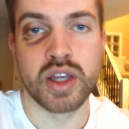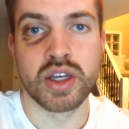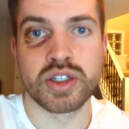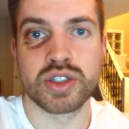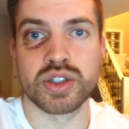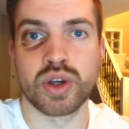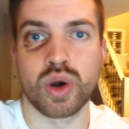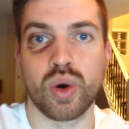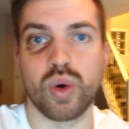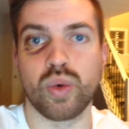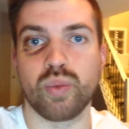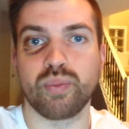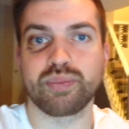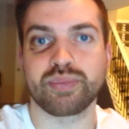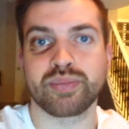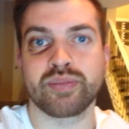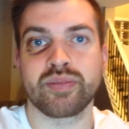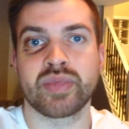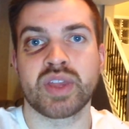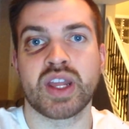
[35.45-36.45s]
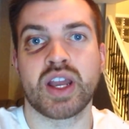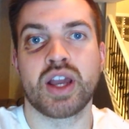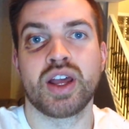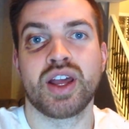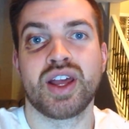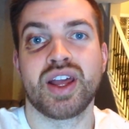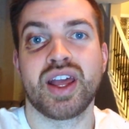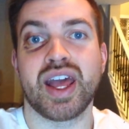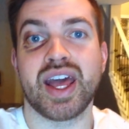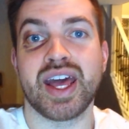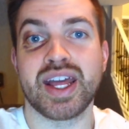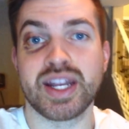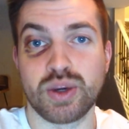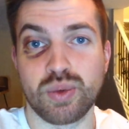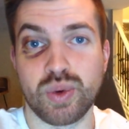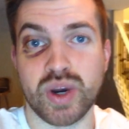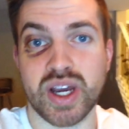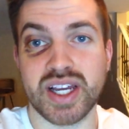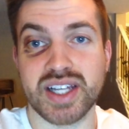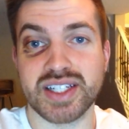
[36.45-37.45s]
So,
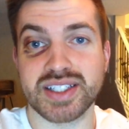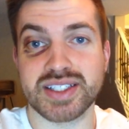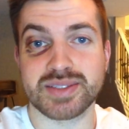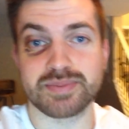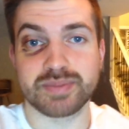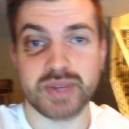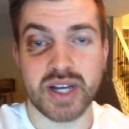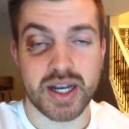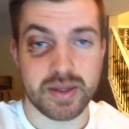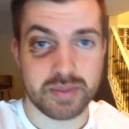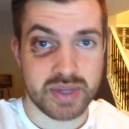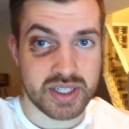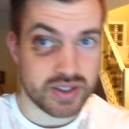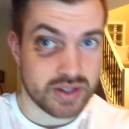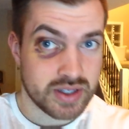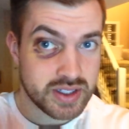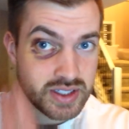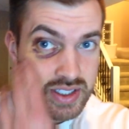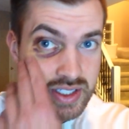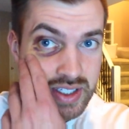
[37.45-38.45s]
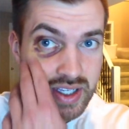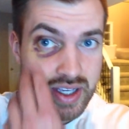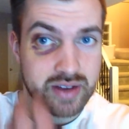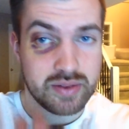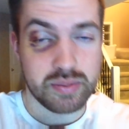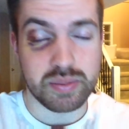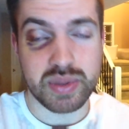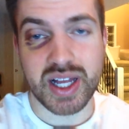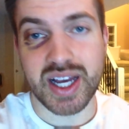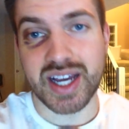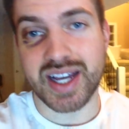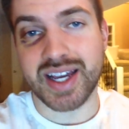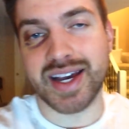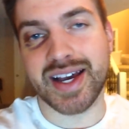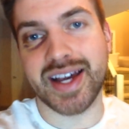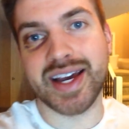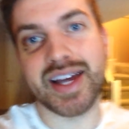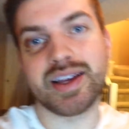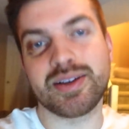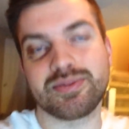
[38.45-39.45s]
anyways, as you can see, I have a black
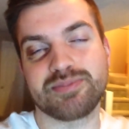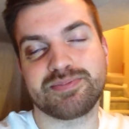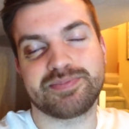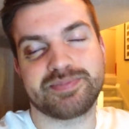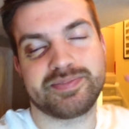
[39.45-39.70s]
eye.